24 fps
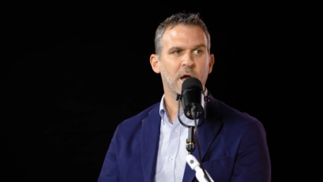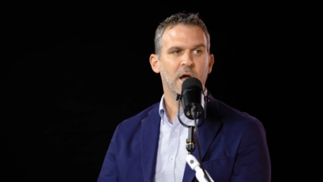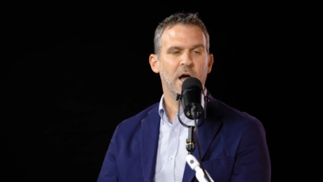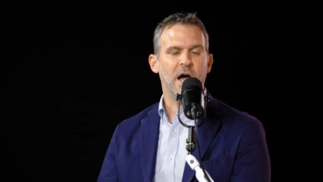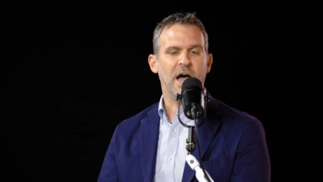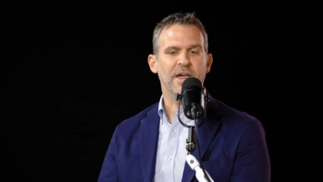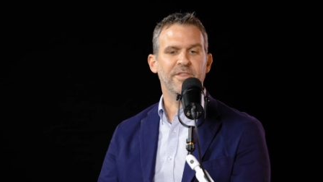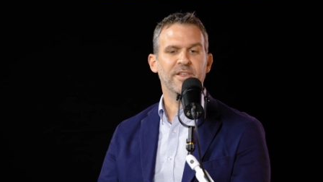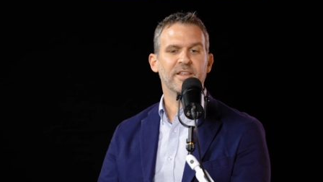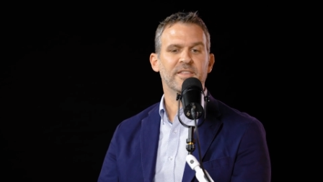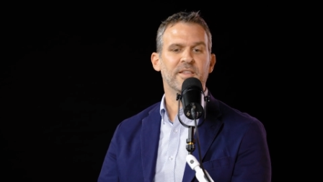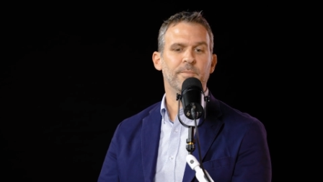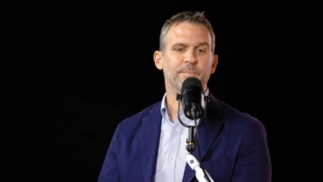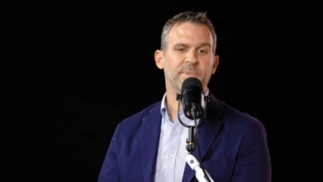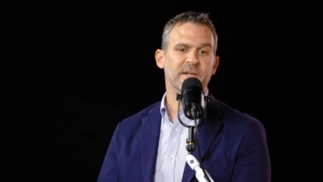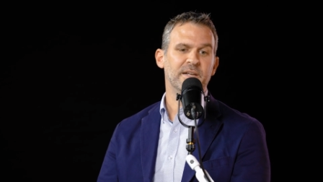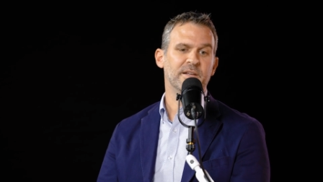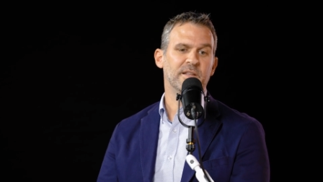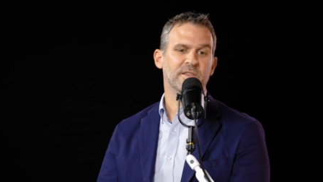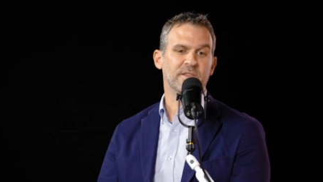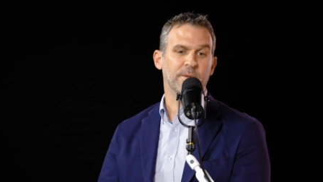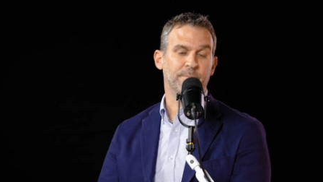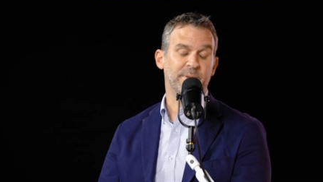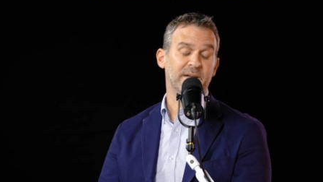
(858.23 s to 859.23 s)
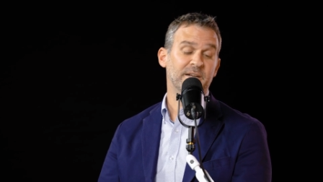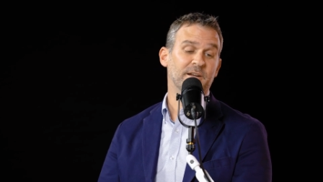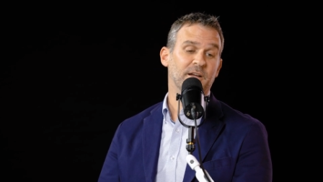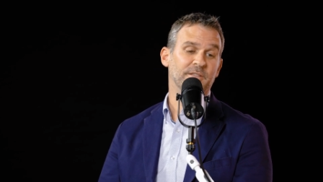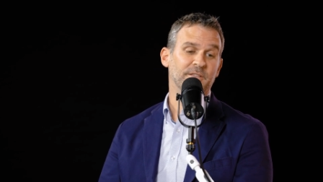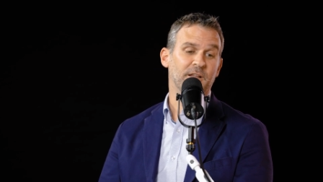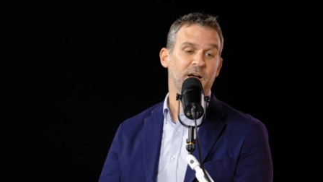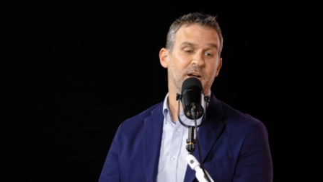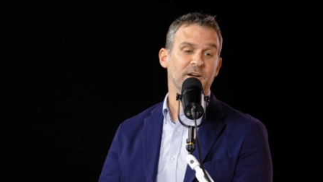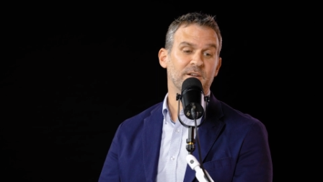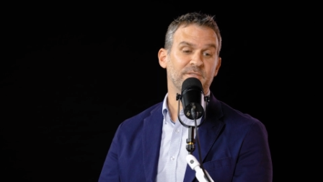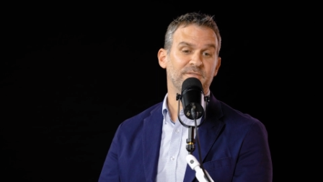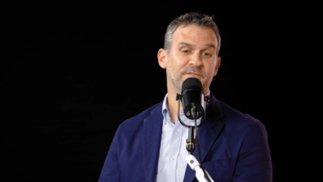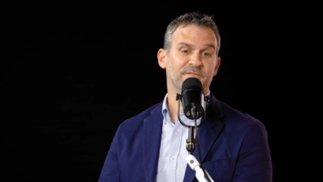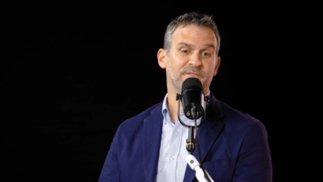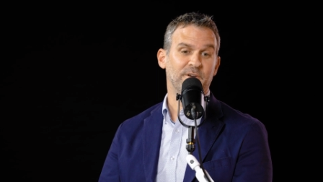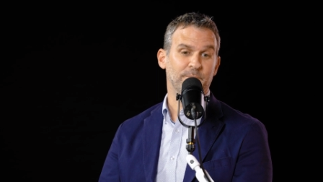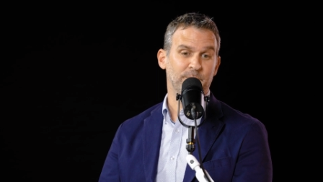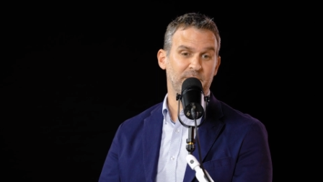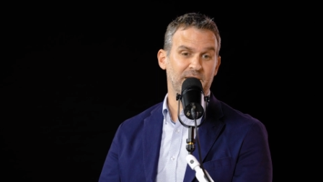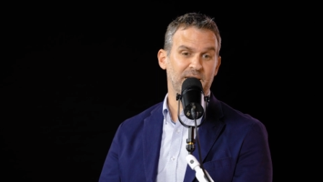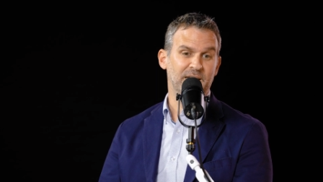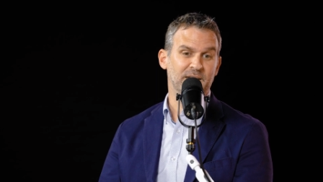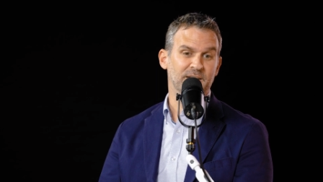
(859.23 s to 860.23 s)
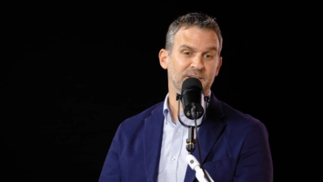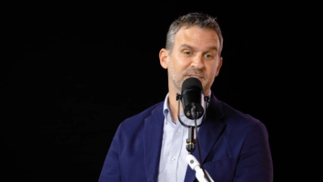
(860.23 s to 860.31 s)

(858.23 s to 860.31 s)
I think the big unlock for me is